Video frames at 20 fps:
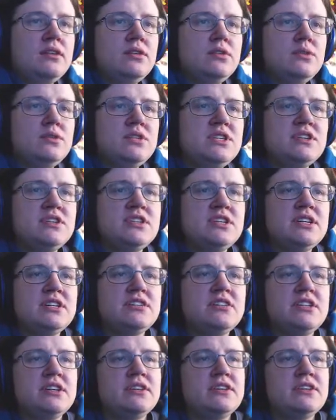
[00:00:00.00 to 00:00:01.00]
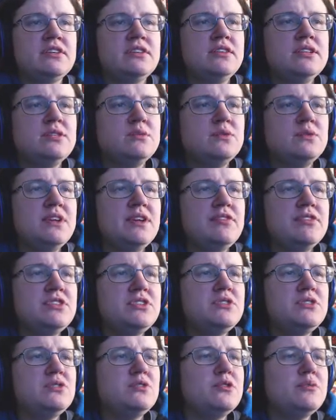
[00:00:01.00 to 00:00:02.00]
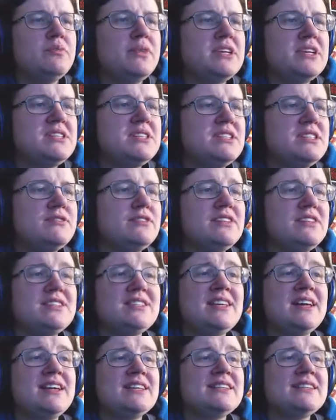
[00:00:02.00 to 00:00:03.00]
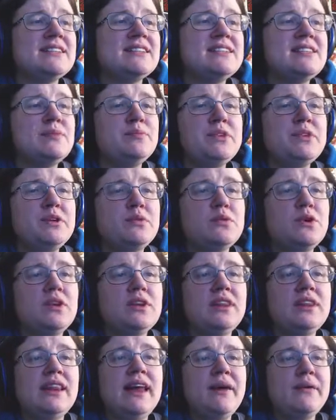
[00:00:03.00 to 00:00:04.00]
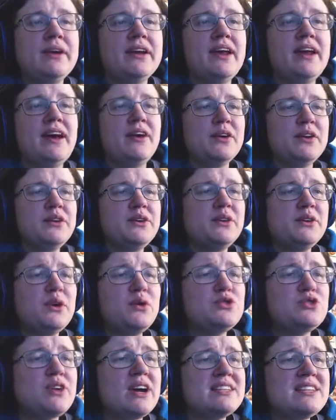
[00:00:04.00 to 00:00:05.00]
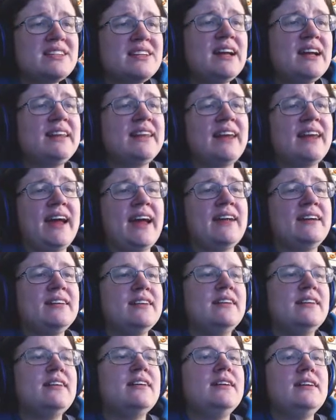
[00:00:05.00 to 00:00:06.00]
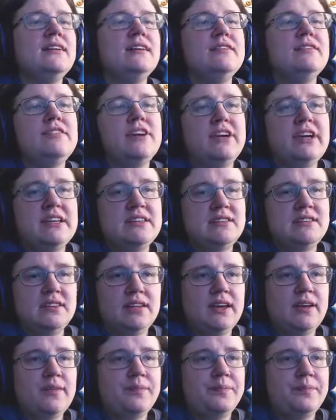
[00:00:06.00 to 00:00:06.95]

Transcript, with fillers: Oh dear, dear, dear. This will never do. My sense of aesthetics simply won't allow it. How can you go dressed like that? Very easily.